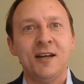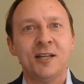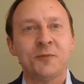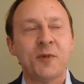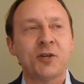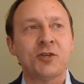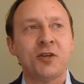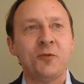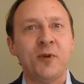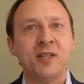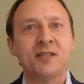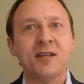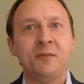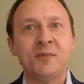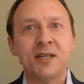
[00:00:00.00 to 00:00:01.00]
Especially
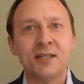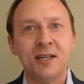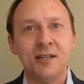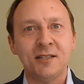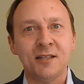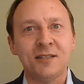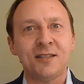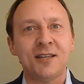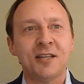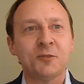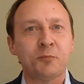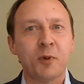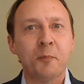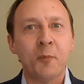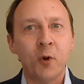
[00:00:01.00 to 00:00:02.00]
when some diseases
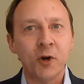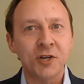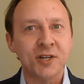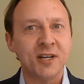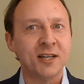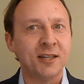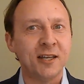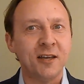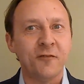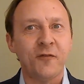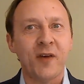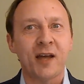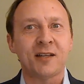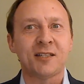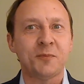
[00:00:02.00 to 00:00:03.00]
disproportionately
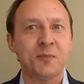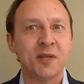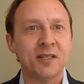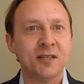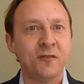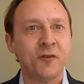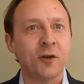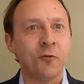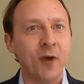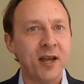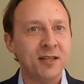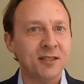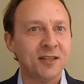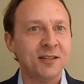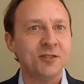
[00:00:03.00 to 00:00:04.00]
affect specific
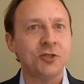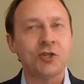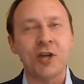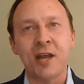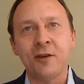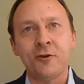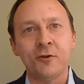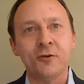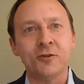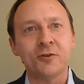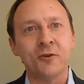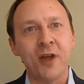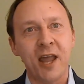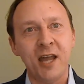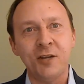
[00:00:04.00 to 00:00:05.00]
races, genders,
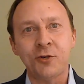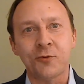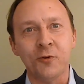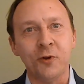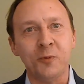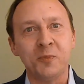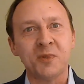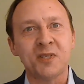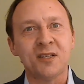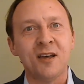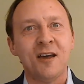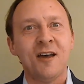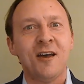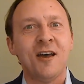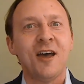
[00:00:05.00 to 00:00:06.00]
or age groups
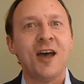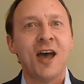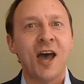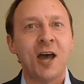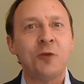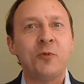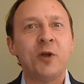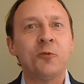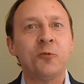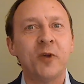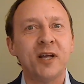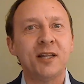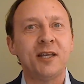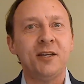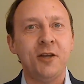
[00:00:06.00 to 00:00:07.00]
how do we
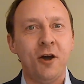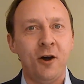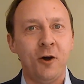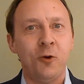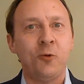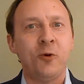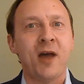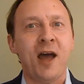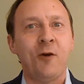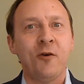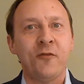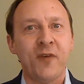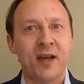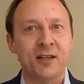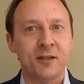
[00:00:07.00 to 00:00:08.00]
really know how
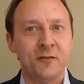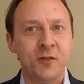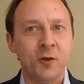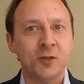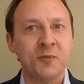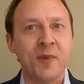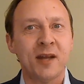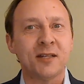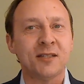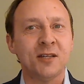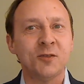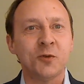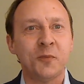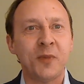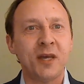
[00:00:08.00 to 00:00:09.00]
effective those
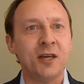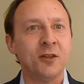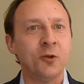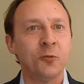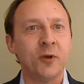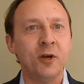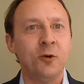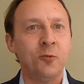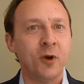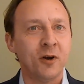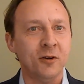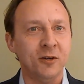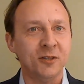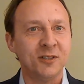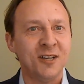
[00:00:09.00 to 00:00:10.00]
medicines will be in the real
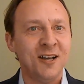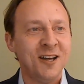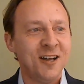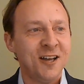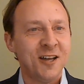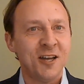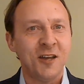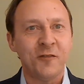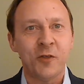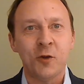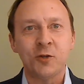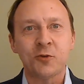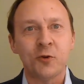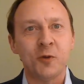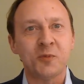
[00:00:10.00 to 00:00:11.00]
world if
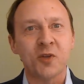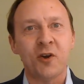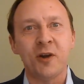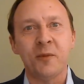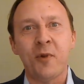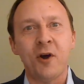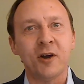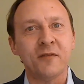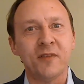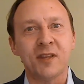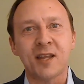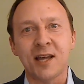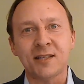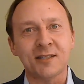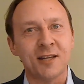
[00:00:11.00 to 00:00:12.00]
those groups aren't part of the
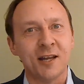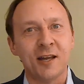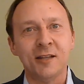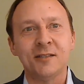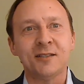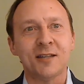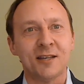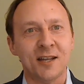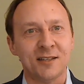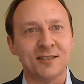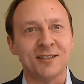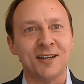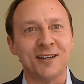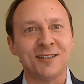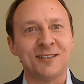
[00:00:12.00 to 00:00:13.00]
testing and
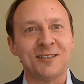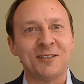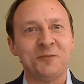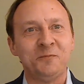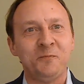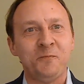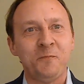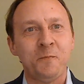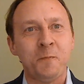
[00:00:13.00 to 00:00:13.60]
statistics?